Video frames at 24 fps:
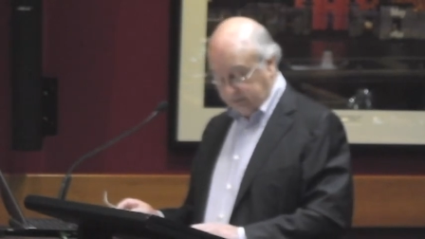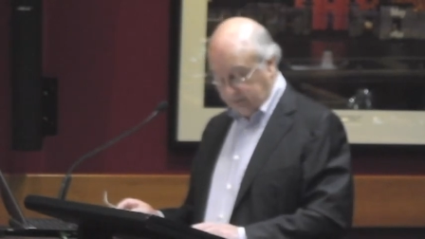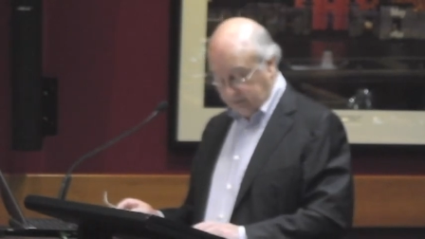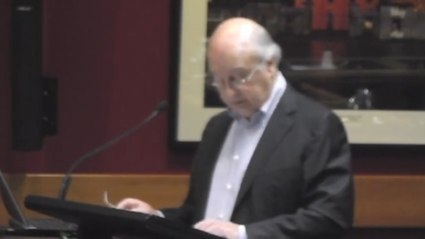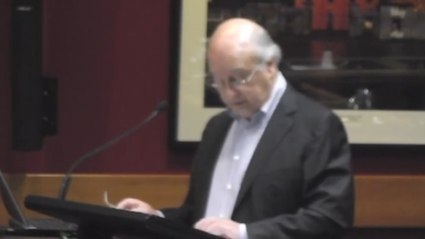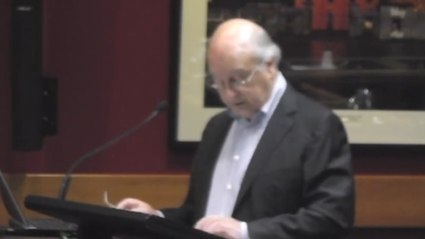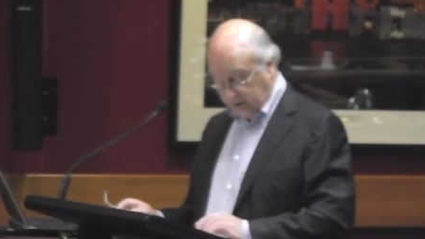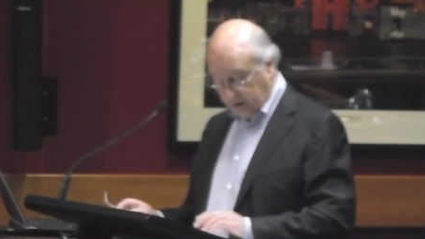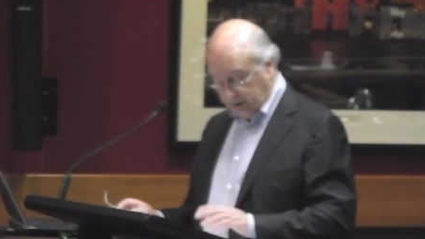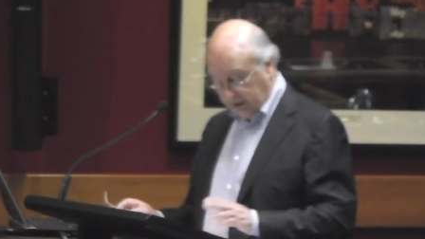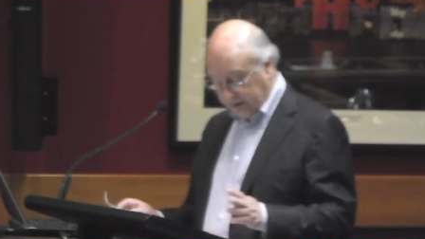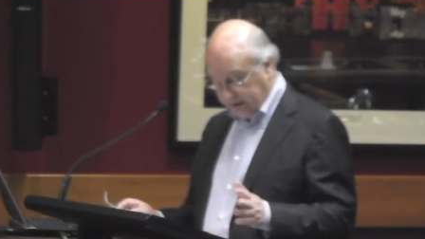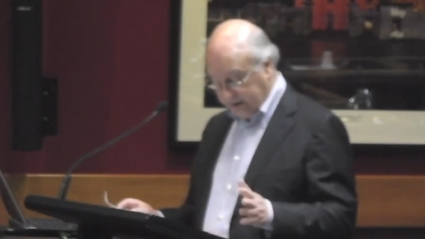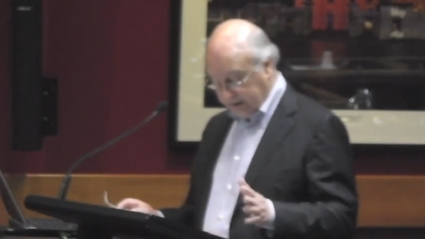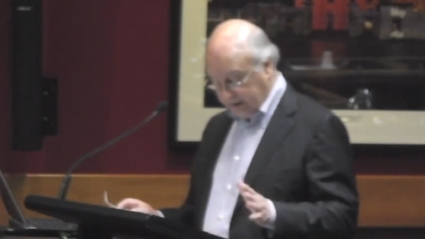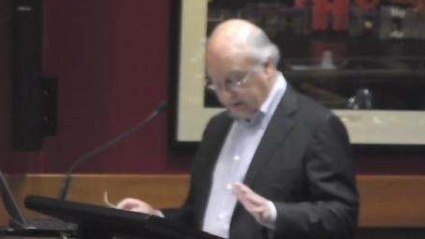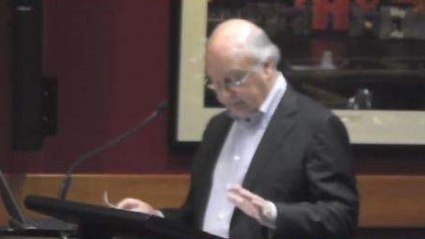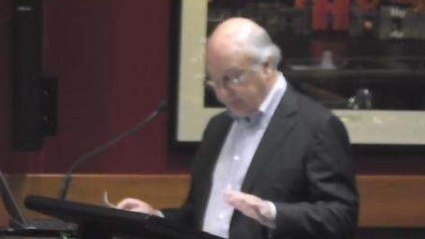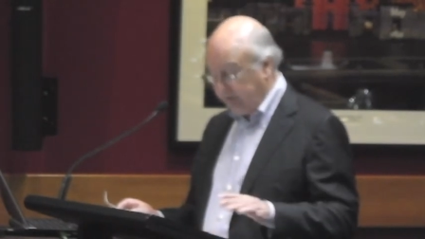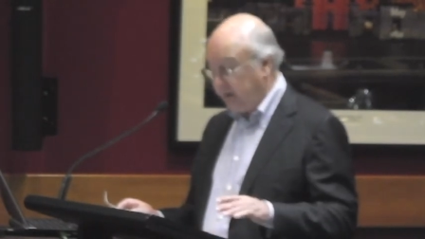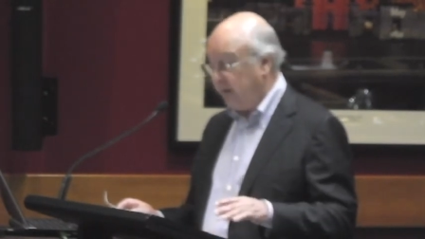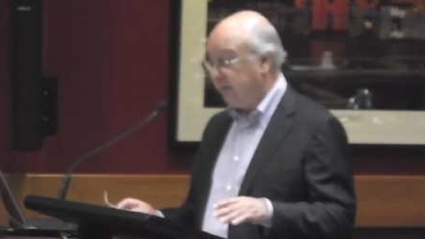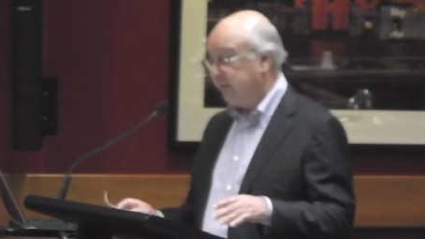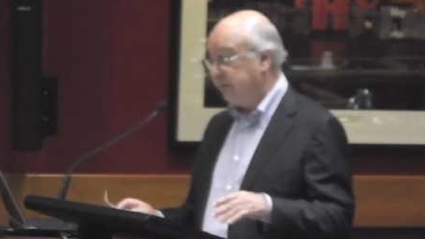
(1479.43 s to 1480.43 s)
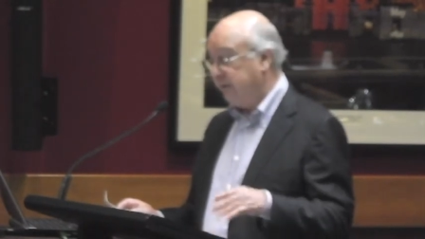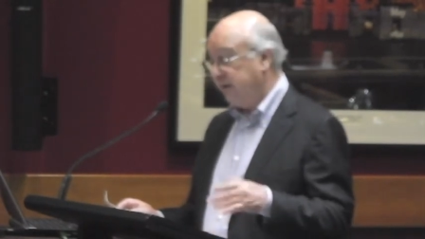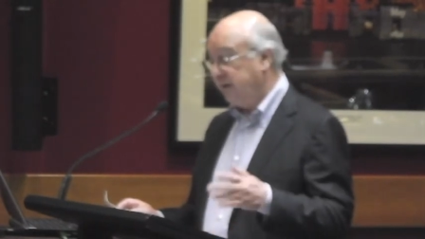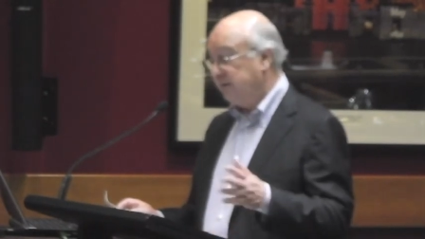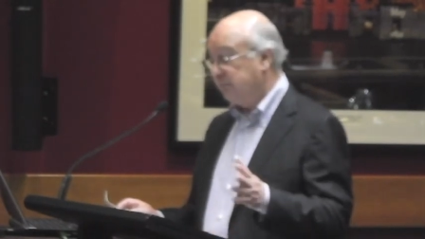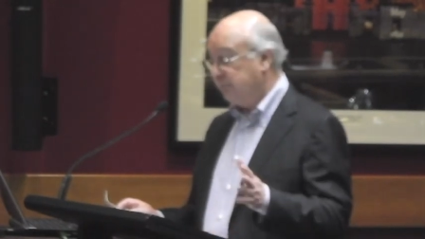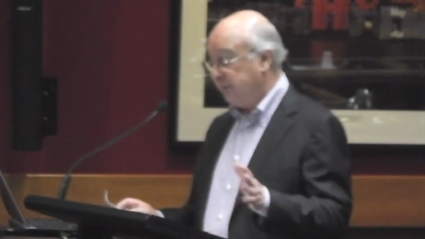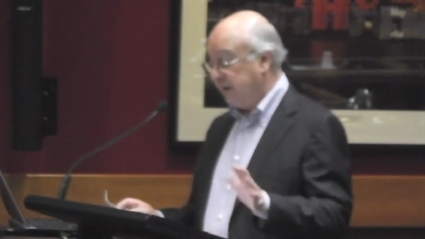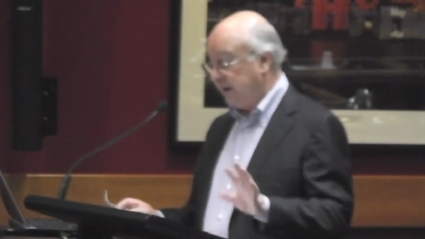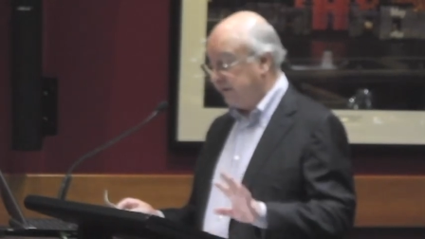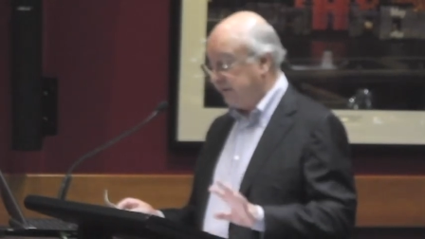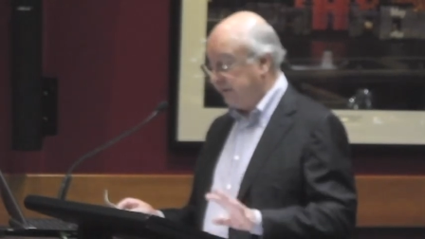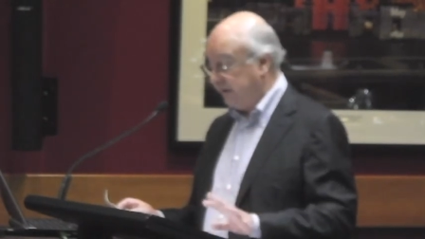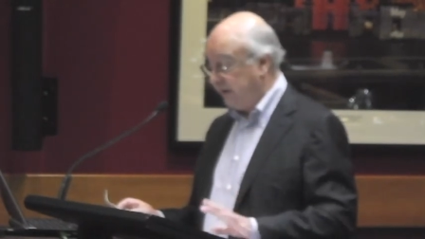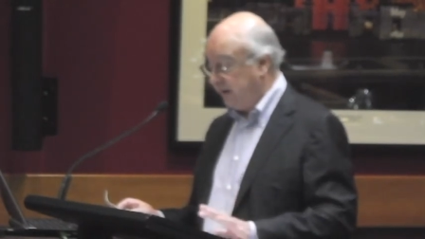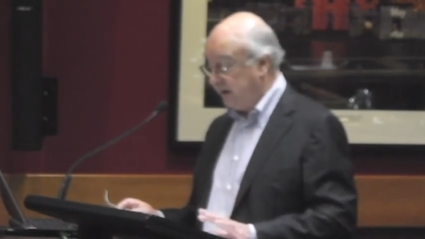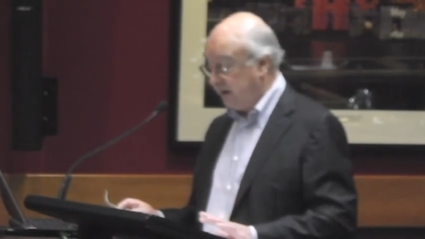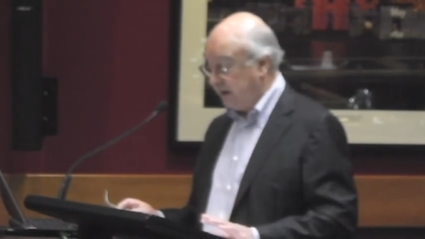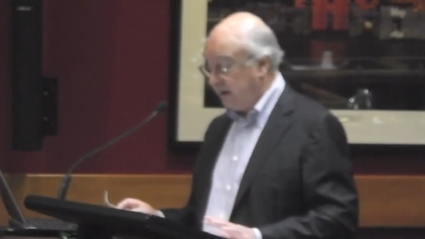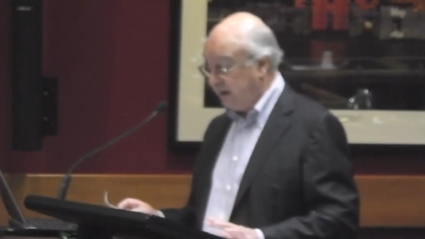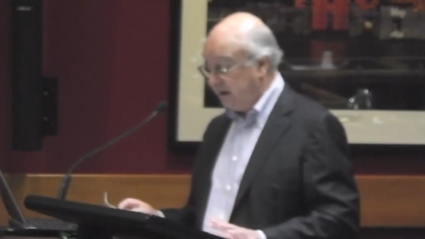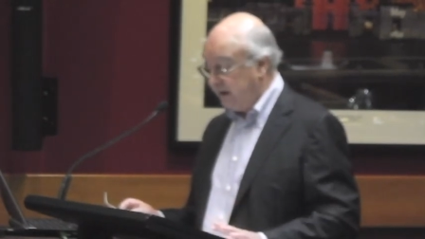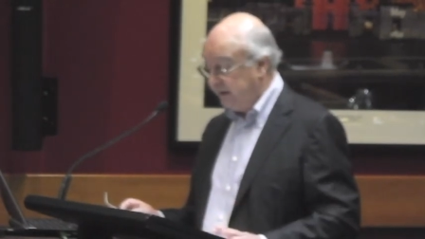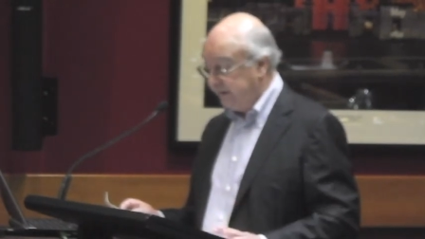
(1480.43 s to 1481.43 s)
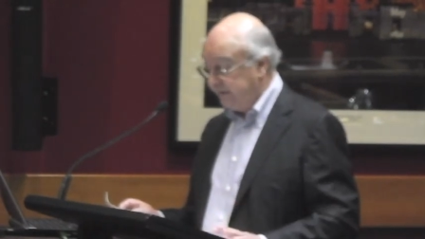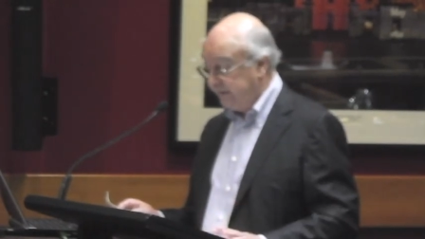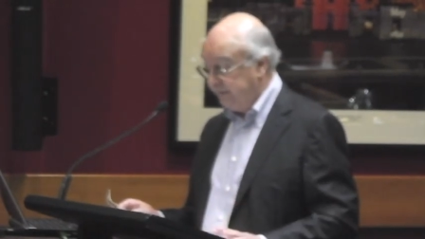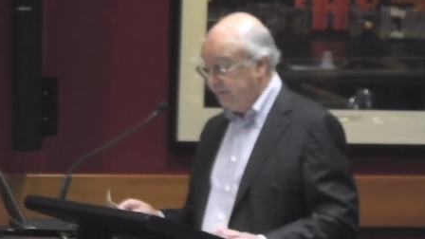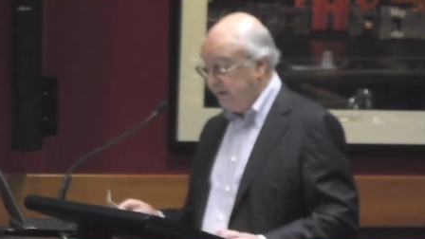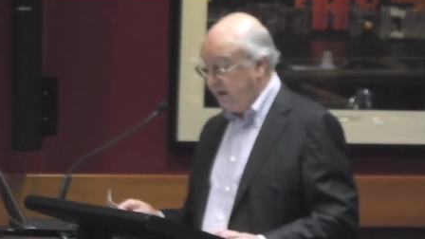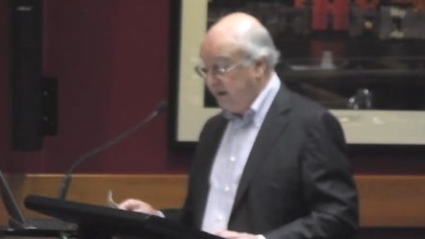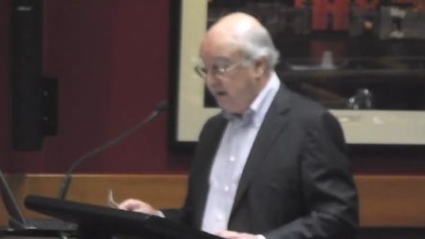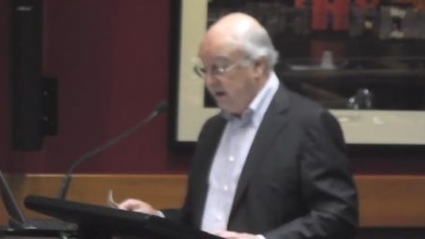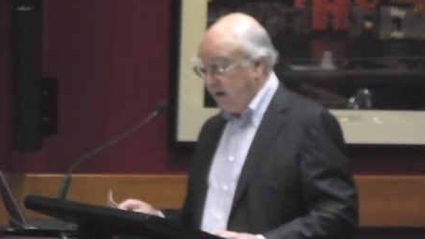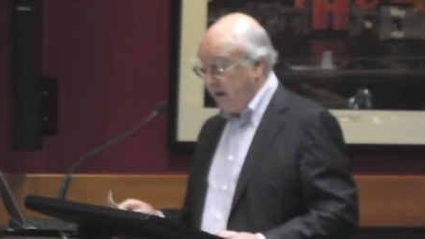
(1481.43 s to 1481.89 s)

like um, ethnics, blacks, and gays,